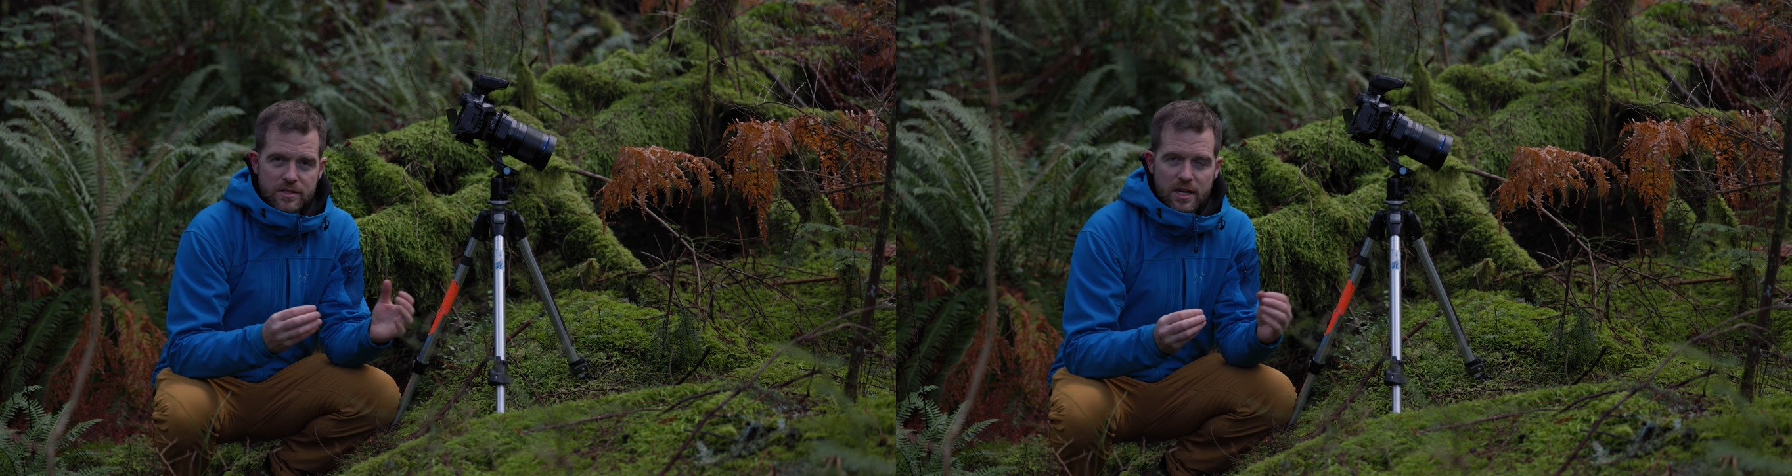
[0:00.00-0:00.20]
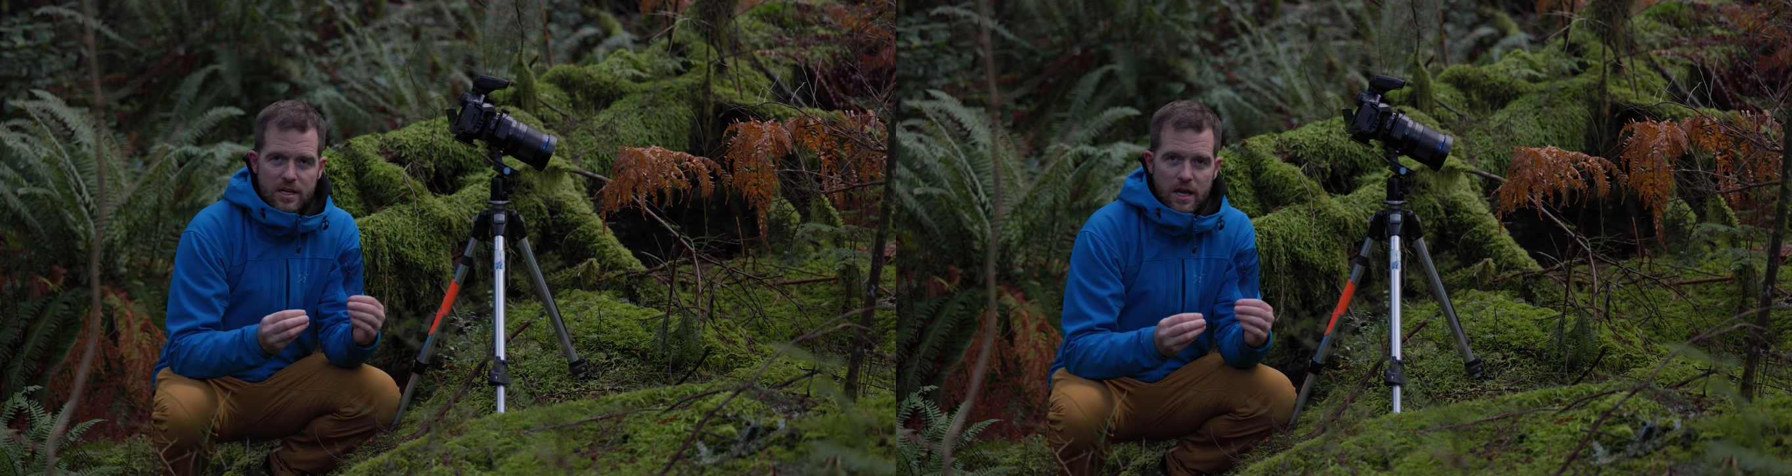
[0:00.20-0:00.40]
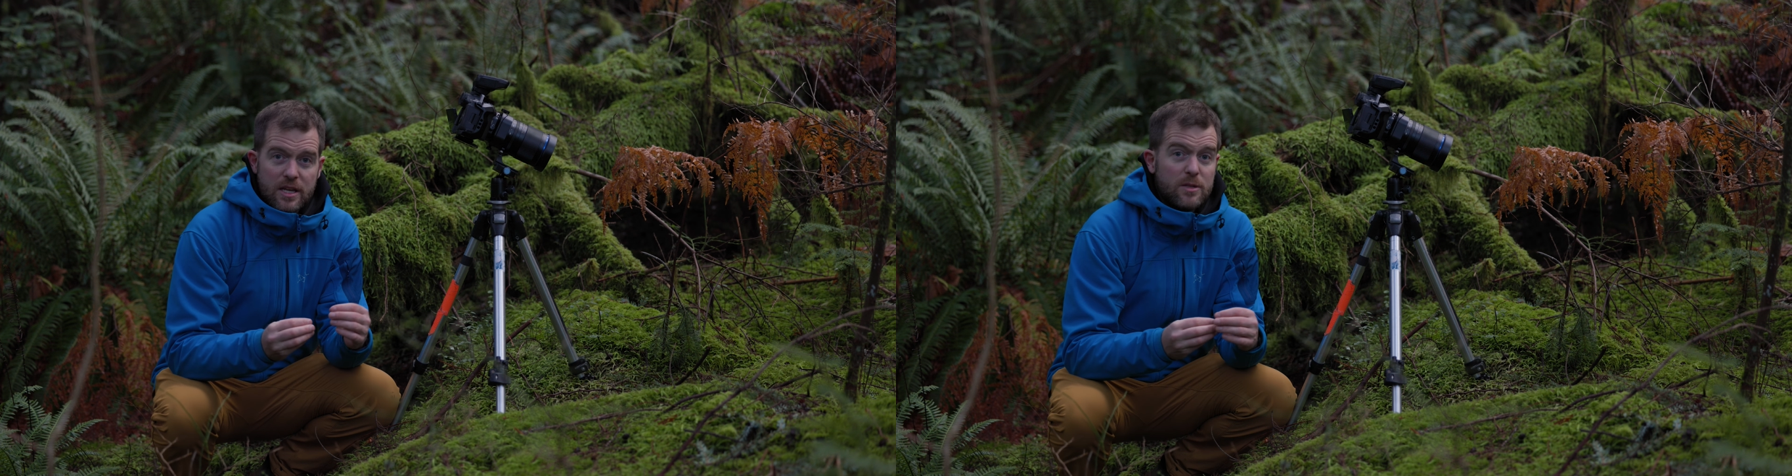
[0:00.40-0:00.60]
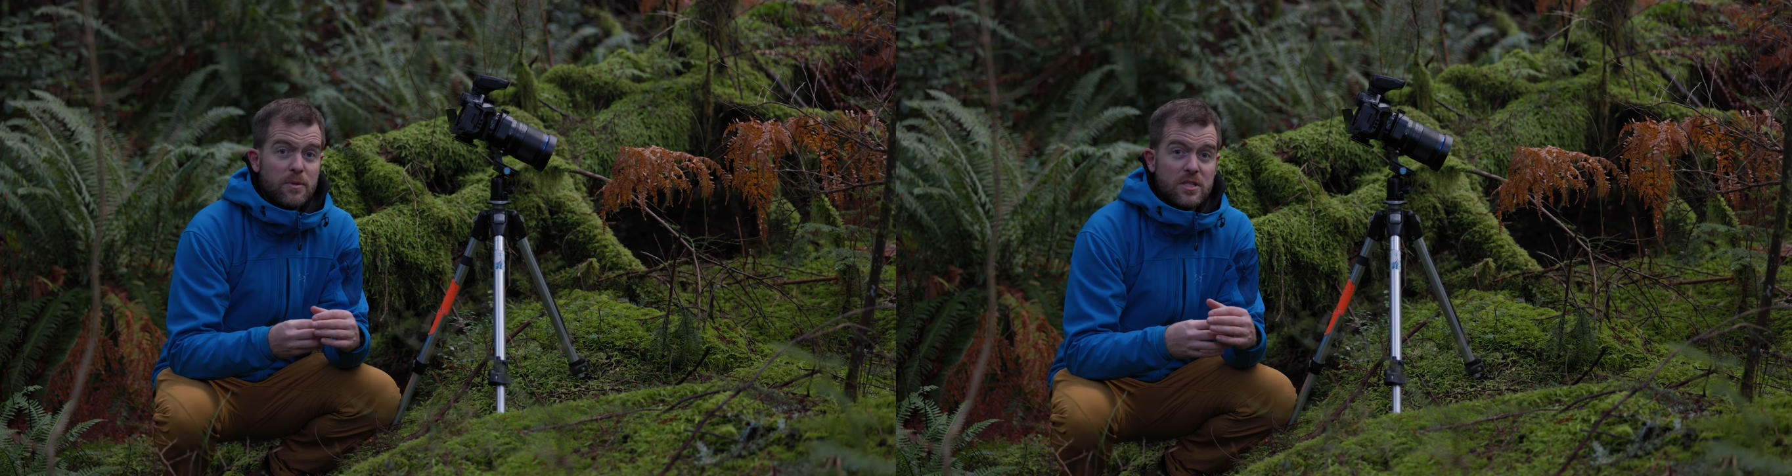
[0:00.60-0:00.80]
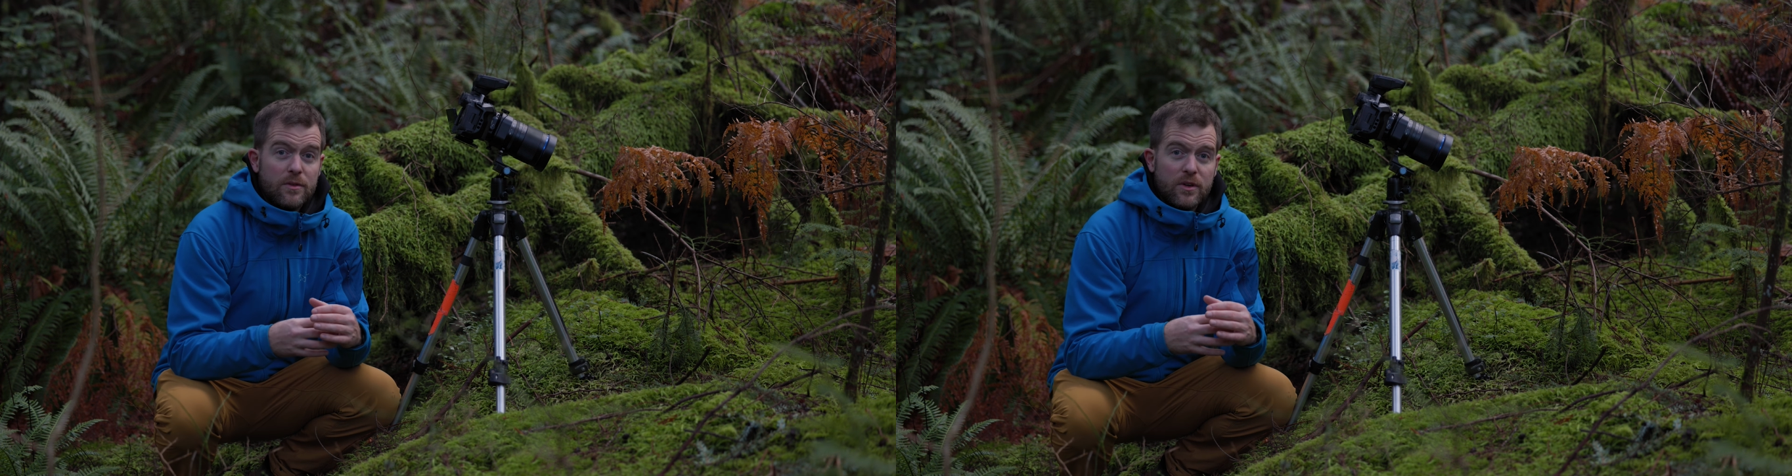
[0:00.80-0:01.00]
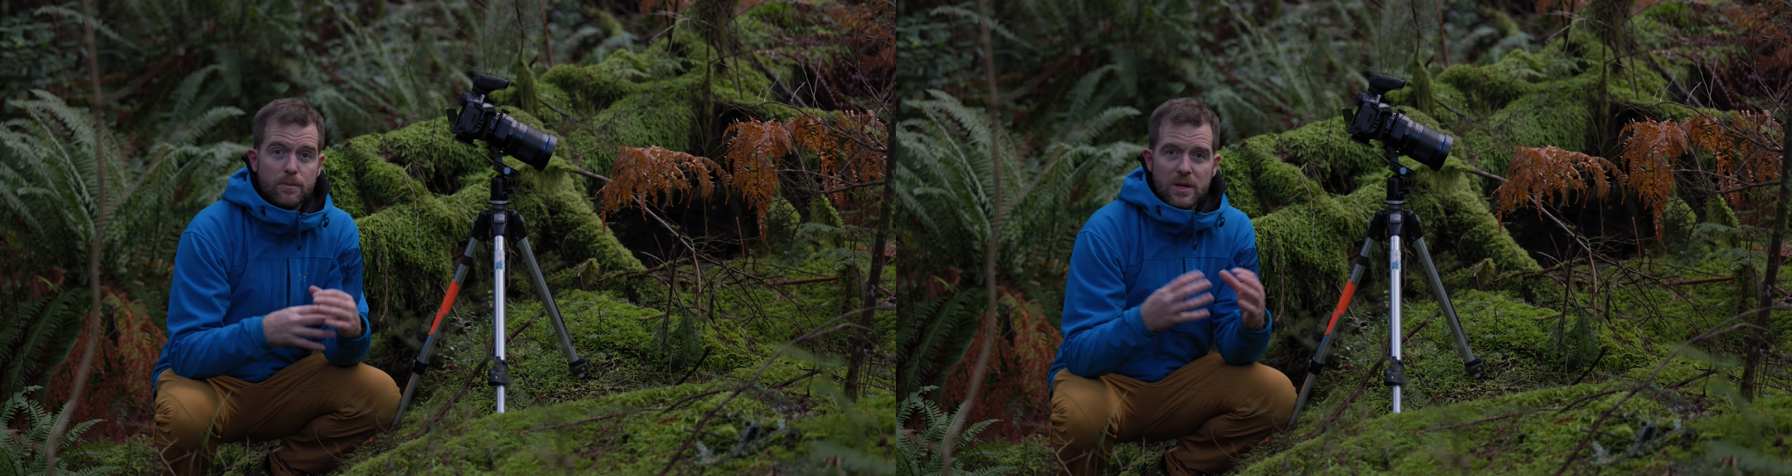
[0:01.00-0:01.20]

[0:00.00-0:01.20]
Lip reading: say a specific